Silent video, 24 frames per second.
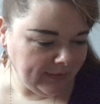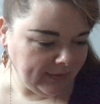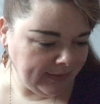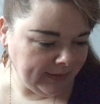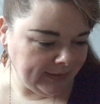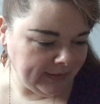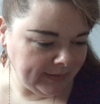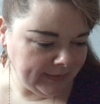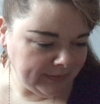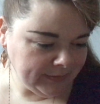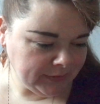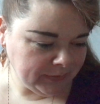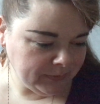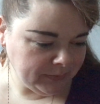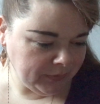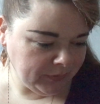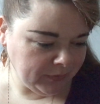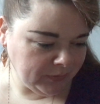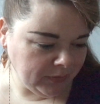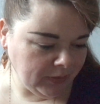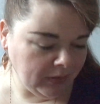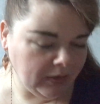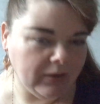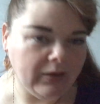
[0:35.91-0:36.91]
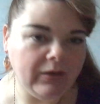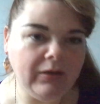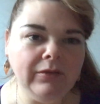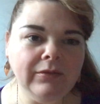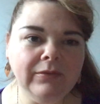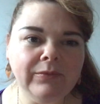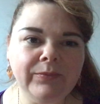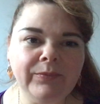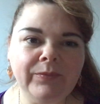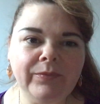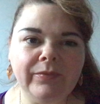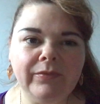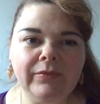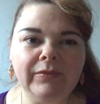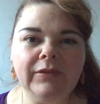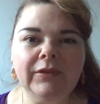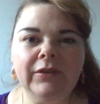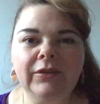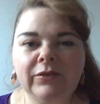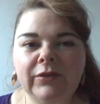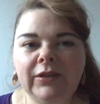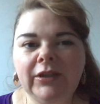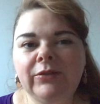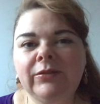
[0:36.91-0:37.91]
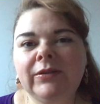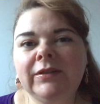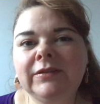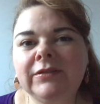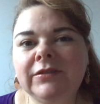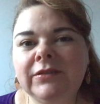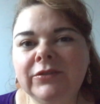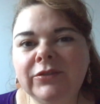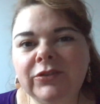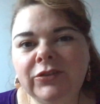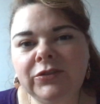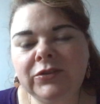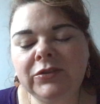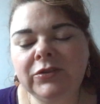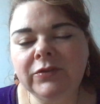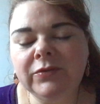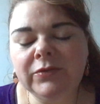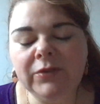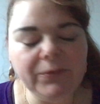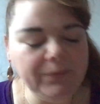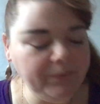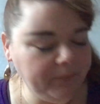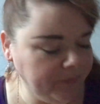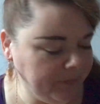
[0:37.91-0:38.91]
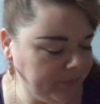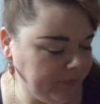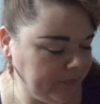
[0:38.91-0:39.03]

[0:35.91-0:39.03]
So we've got 3 crystals to choose from.